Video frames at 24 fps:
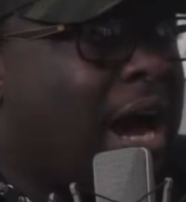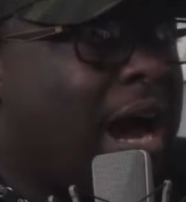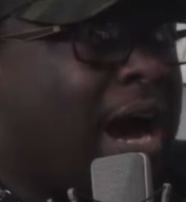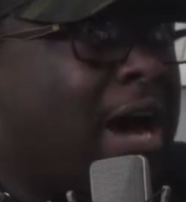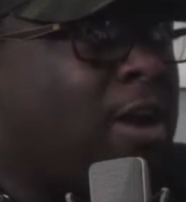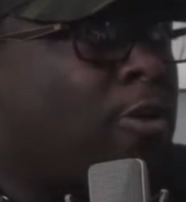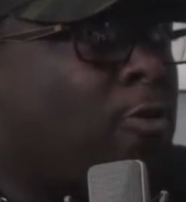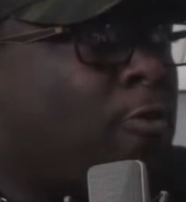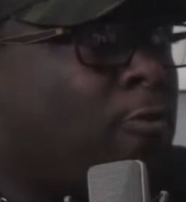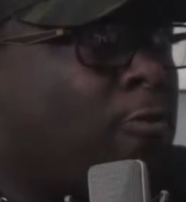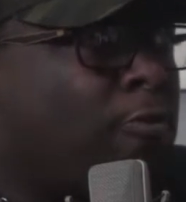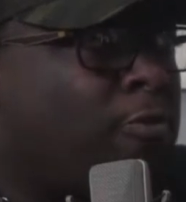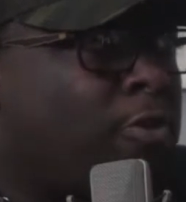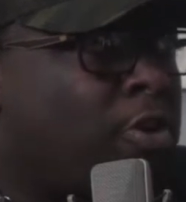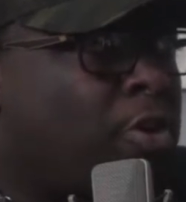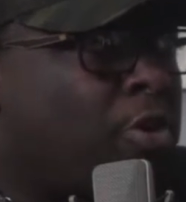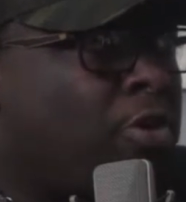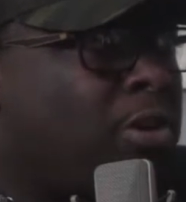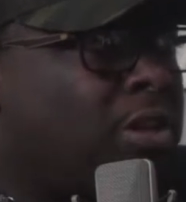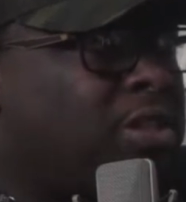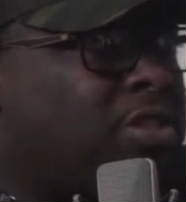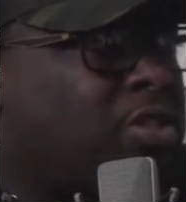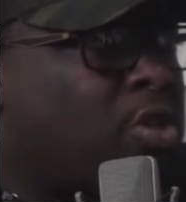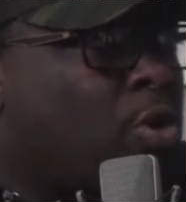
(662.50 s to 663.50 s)
I don't
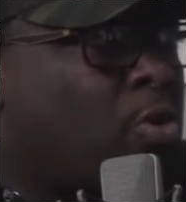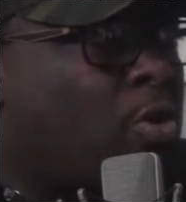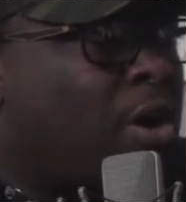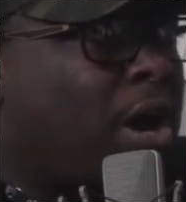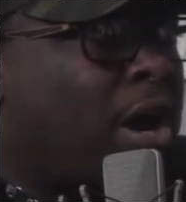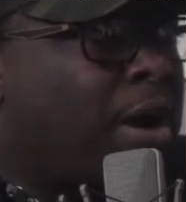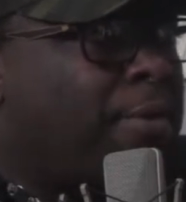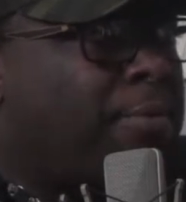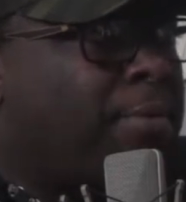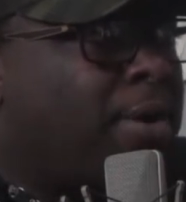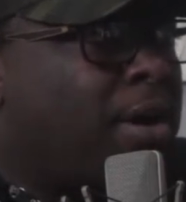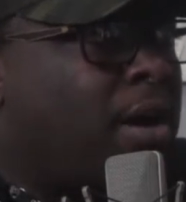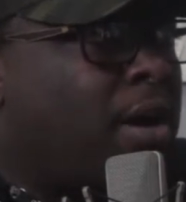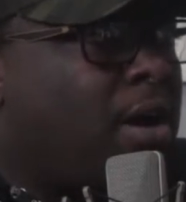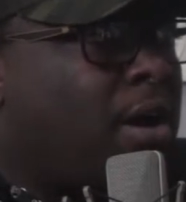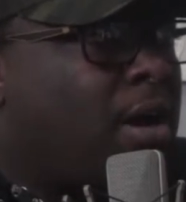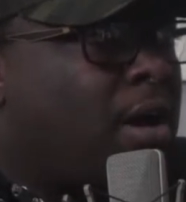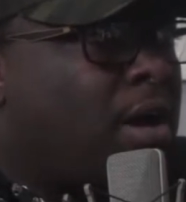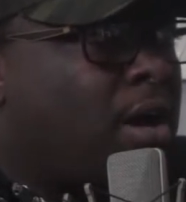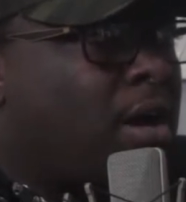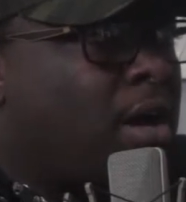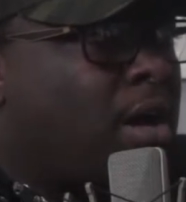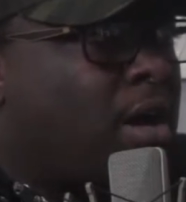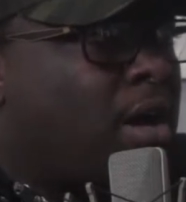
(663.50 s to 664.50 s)
feel as though I'm
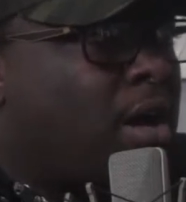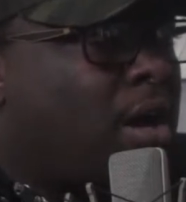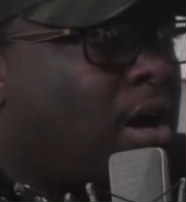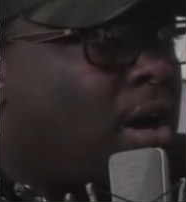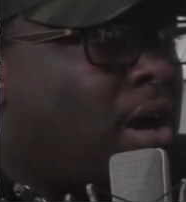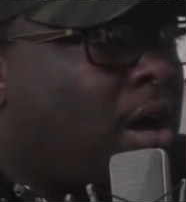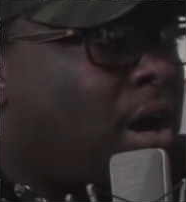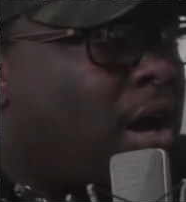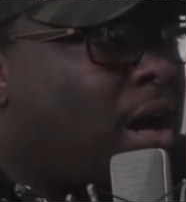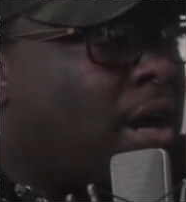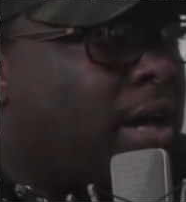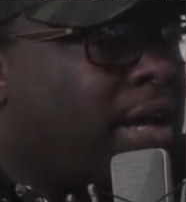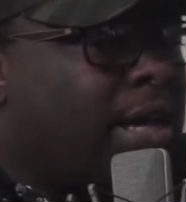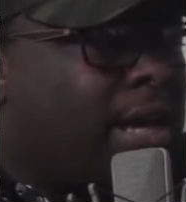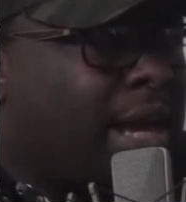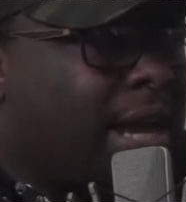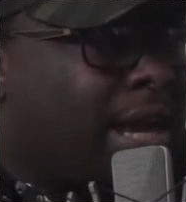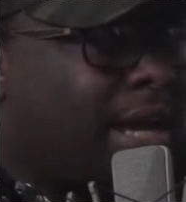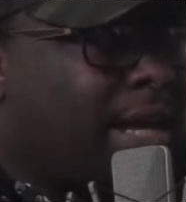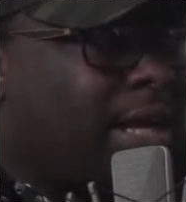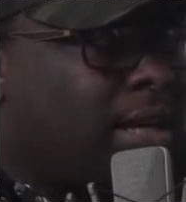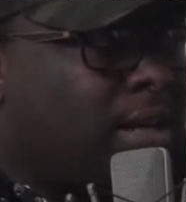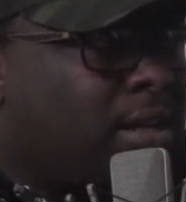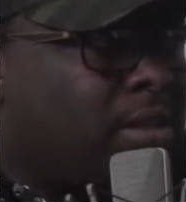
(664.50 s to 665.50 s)
a
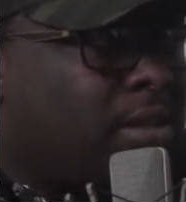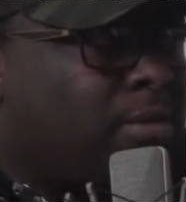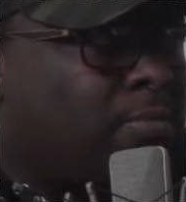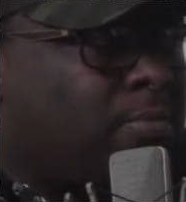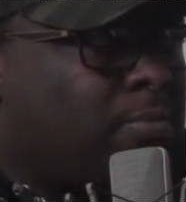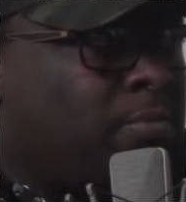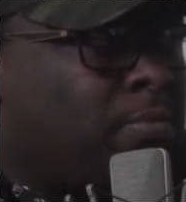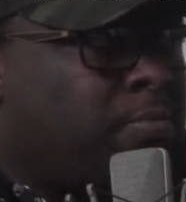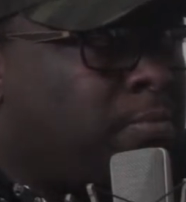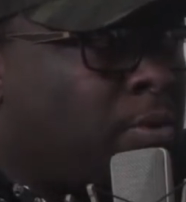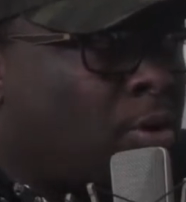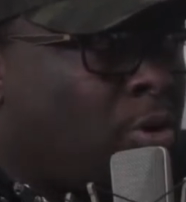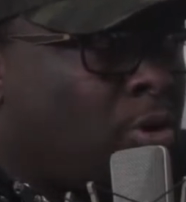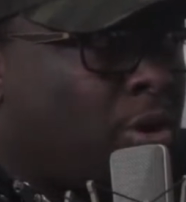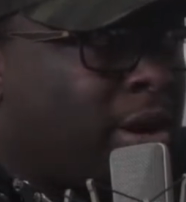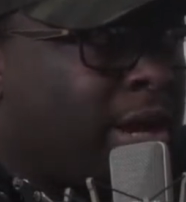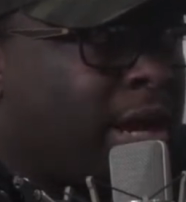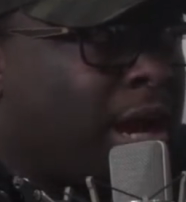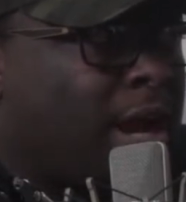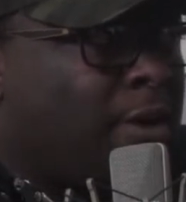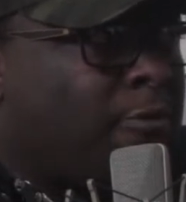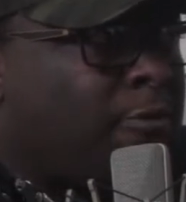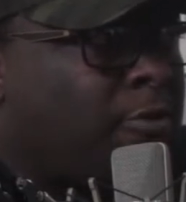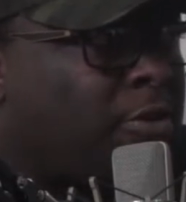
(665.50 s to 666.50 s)
gay
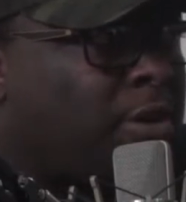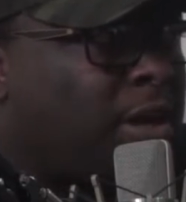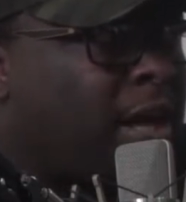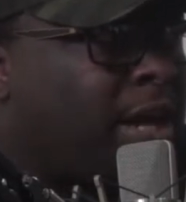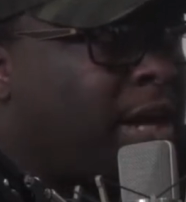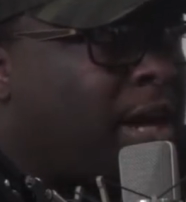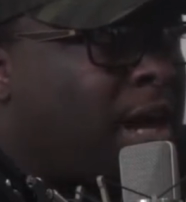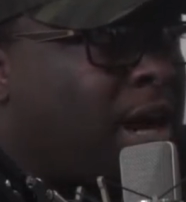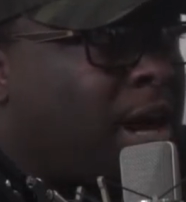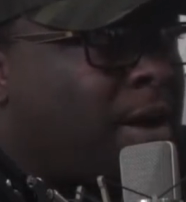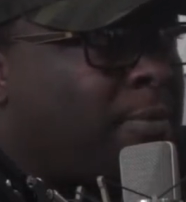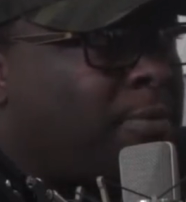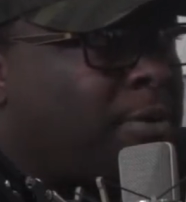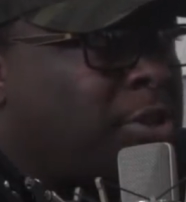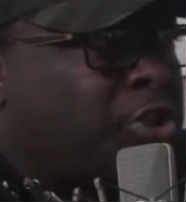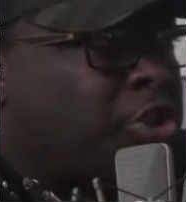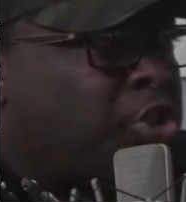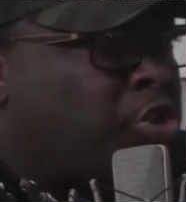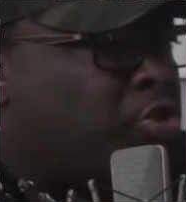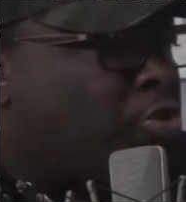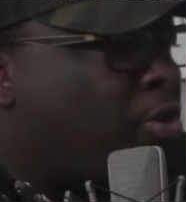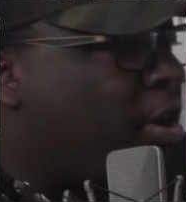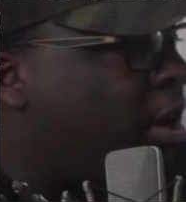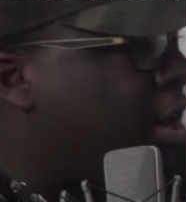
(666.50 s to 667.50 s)
boy. I feel like I'm a
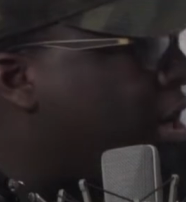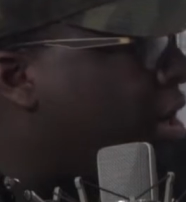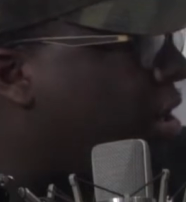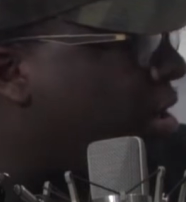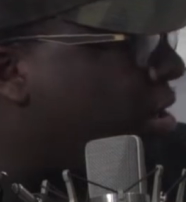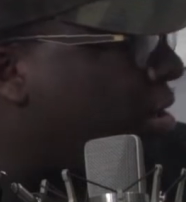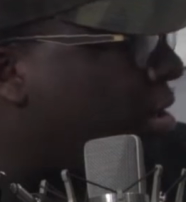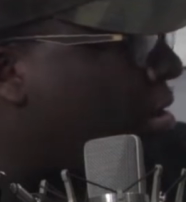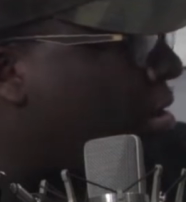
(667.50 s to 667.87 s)
straight